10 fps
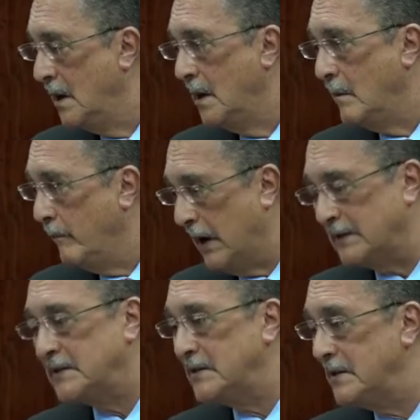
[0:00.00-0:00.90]
But
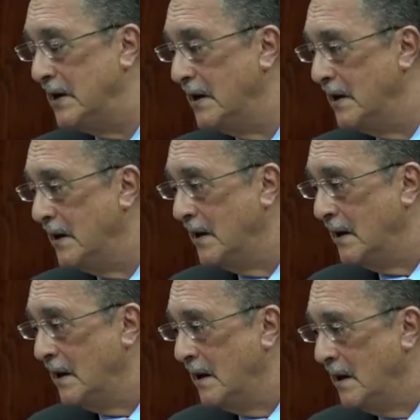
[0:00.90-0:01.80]

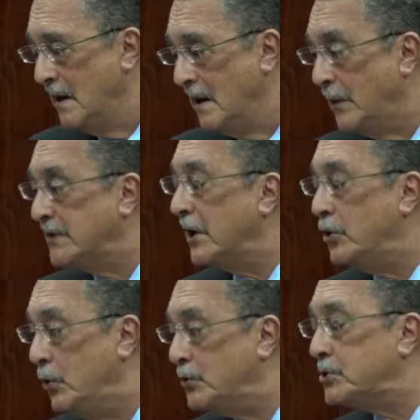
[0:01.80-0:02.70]
it was a
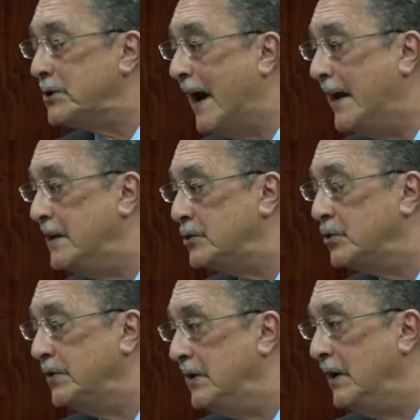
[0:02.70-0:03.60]
huge challenge to
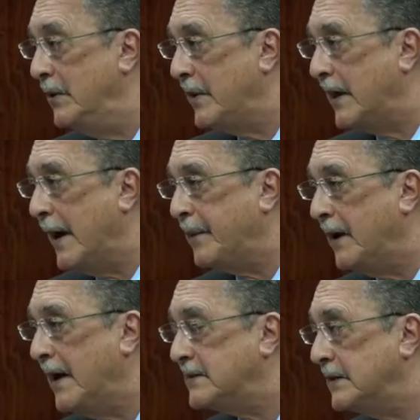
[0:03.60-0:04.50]
deal with the capital
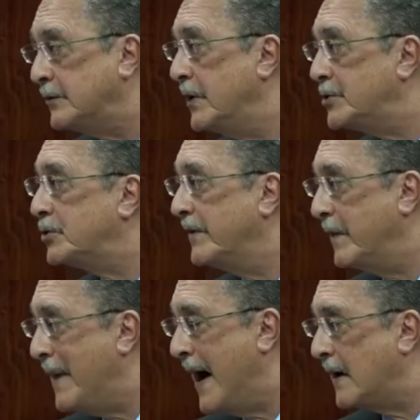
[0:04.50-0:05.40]
asset ratio of the bank